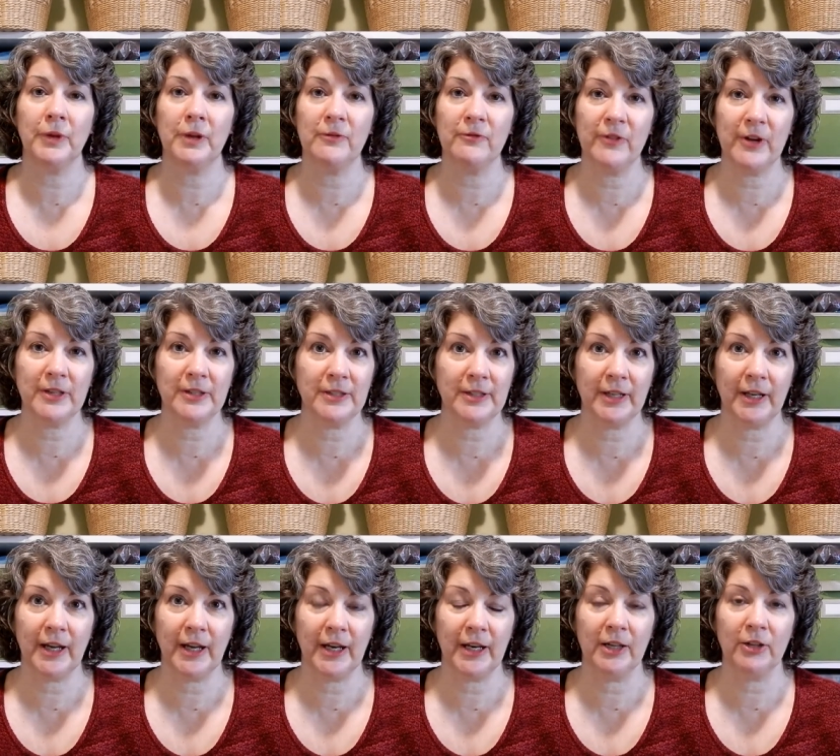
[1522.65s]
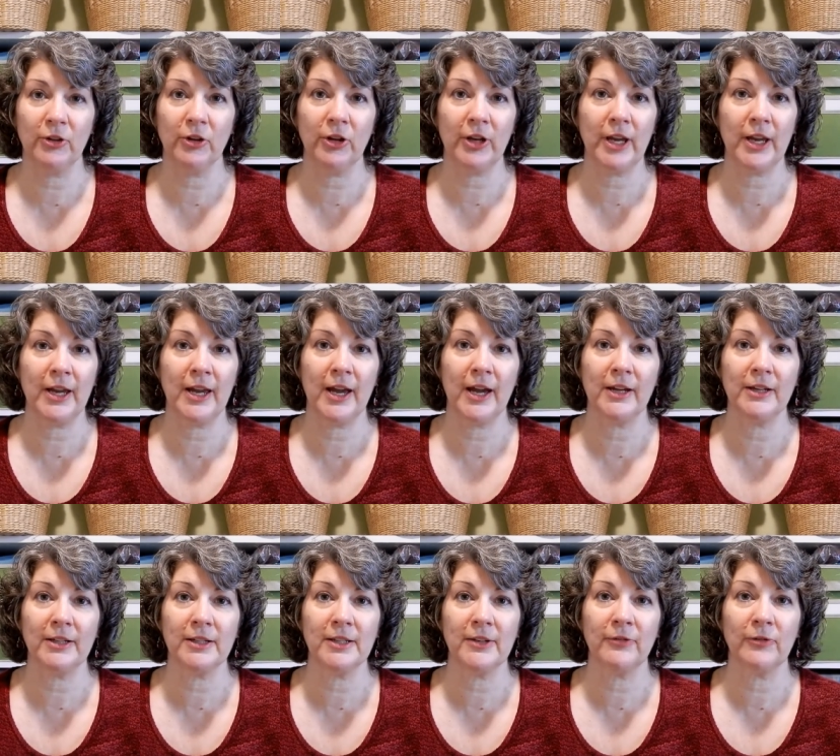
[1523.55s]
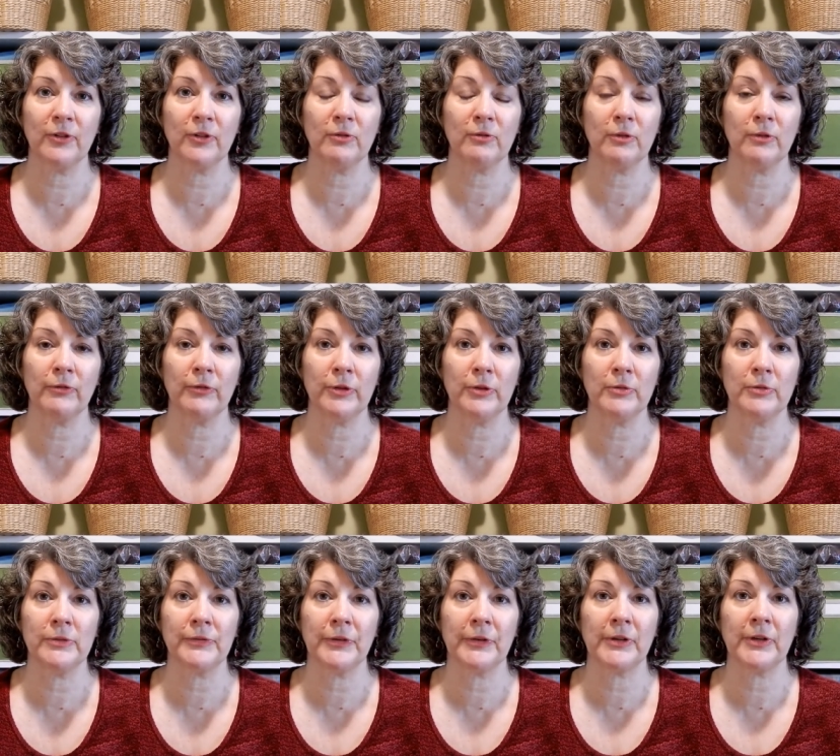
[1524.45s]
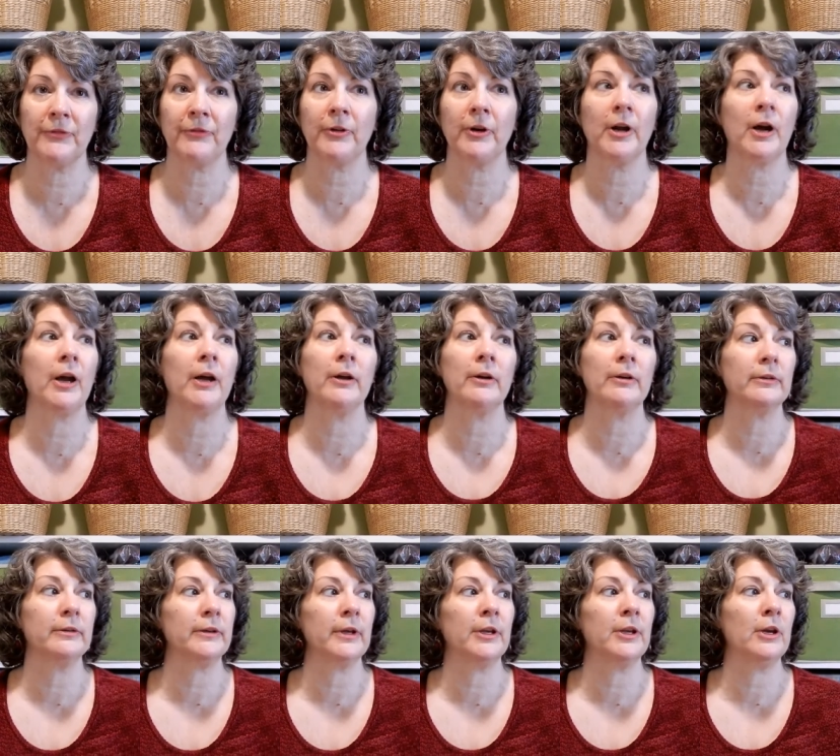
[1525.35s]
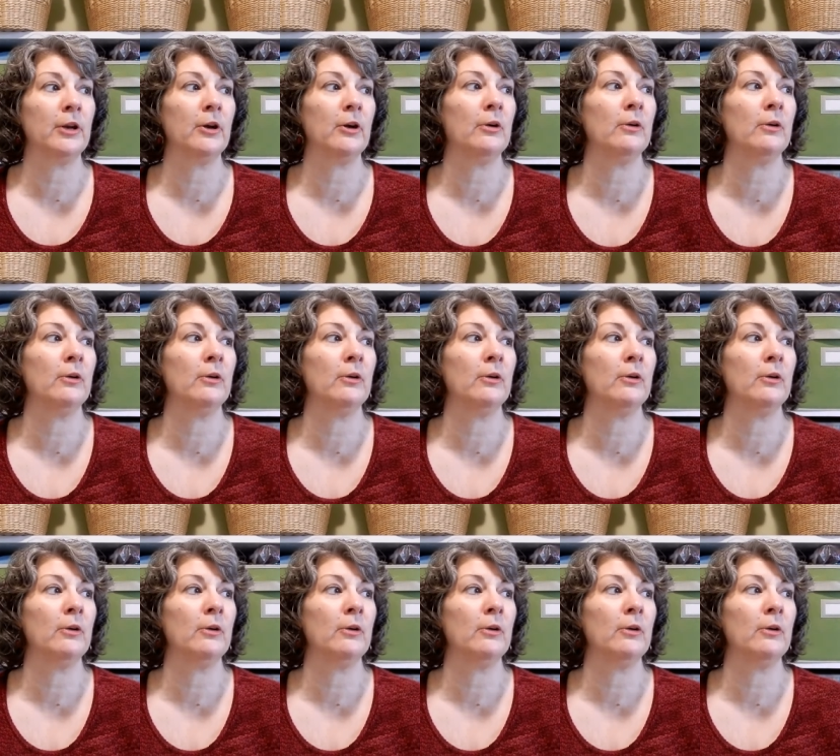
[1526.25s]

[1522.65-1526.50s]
investigating, looking at different reviews for different irons. And